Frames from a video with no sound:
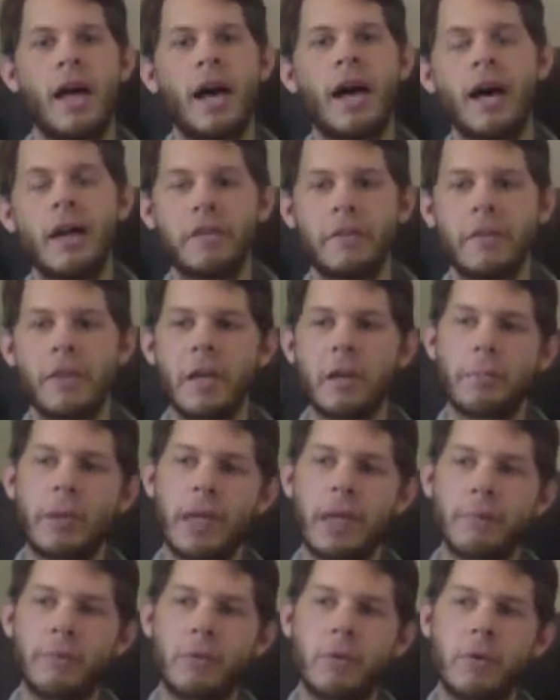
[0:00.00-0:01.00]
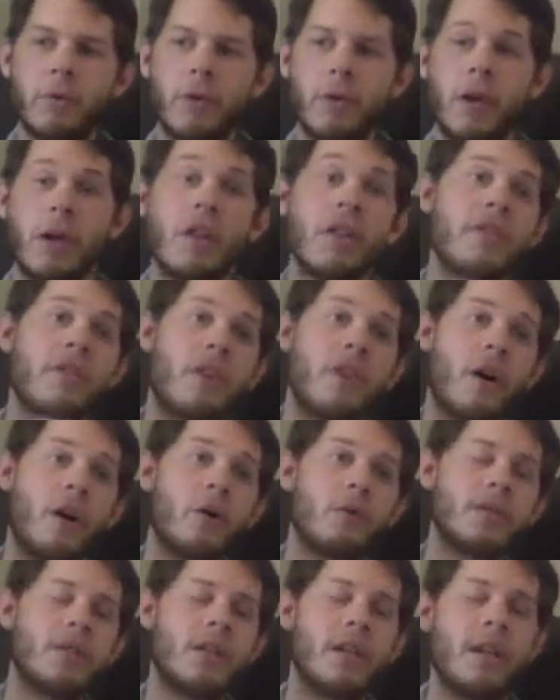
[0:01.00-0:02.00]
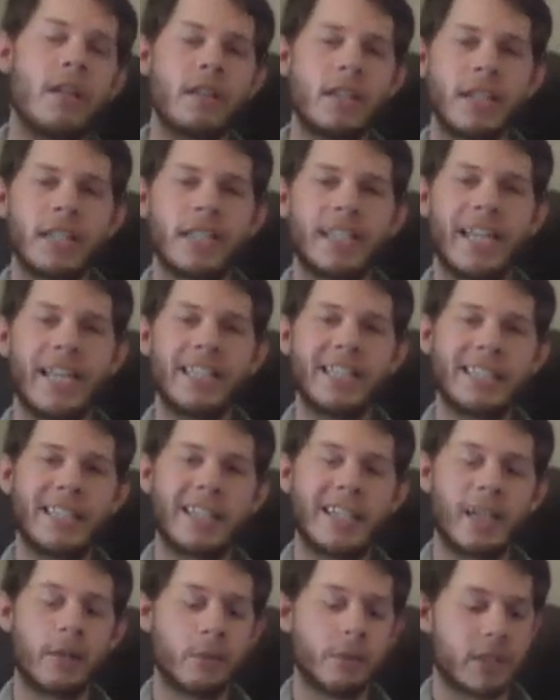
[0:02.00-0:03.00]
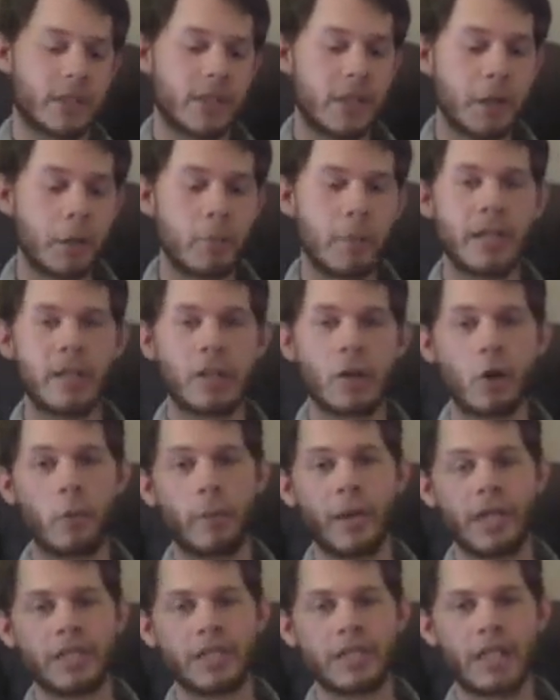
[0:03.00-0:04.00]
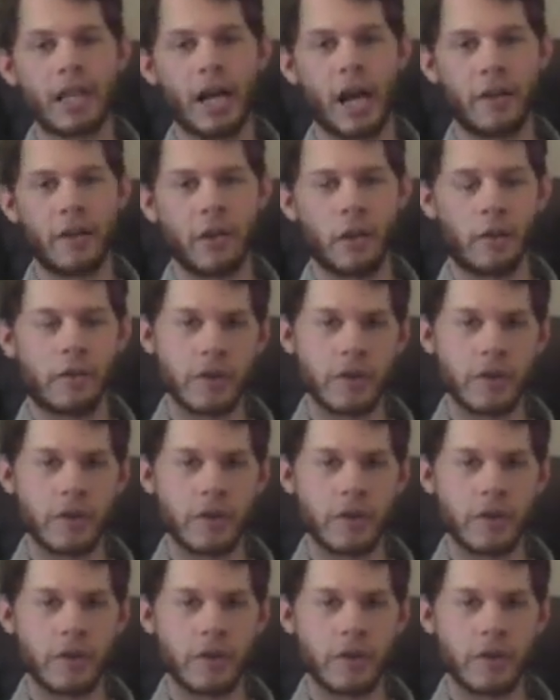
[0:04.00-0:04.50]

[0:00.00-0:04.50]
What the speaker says: I think people thought that Destiny was going to be No Man's Sky.